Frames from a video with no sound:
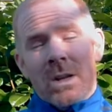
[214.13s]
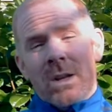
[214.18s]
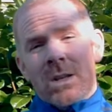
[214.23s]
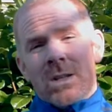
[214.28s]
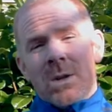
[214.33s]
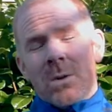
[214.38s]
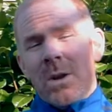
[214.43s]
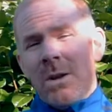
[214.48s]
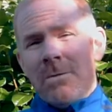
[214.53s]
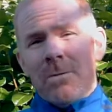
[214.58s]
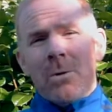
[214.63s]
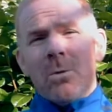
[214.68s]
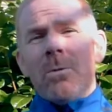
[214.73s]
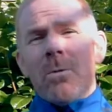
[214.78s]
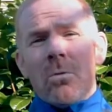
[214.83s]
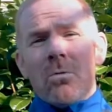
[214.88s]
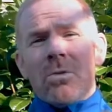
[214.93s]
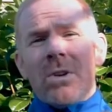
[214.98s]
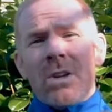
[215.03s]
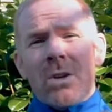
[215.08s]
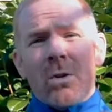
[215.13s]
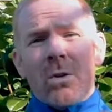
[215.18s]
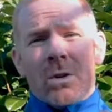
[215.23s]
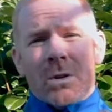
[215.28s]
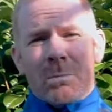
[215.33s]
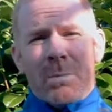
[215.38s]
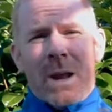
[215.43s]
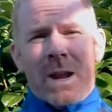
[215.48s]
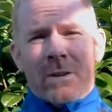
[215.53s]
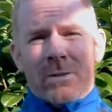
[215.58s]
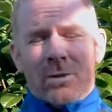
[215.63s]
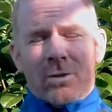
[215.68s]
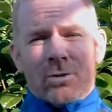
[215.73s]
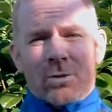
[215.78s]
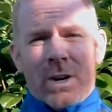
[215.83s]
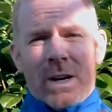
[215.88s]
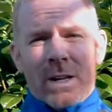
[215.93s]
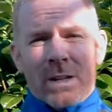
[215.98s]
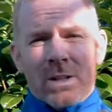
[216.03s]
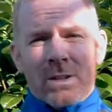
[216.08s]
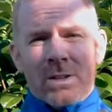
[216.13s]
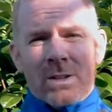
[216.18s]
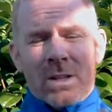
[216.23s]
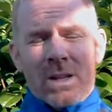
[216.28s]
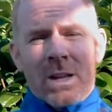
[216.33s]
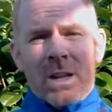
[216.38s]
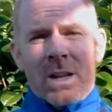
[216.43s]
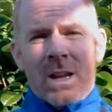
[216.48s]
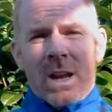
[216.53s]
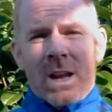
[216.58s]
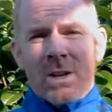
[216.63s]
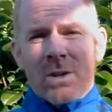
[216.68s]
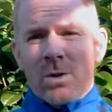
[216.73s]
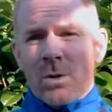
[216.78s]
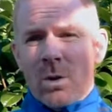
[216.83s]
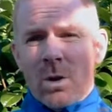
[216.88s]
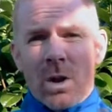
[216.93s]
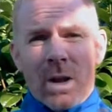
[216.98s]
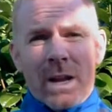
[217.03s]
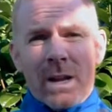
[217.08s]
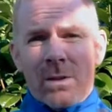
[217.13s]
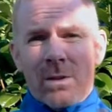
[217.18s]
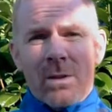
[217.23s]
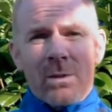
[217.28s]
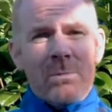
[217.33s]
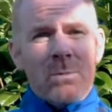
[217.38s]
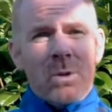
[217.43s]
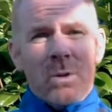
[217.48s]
So if you've already got a pair of trainers and you like them,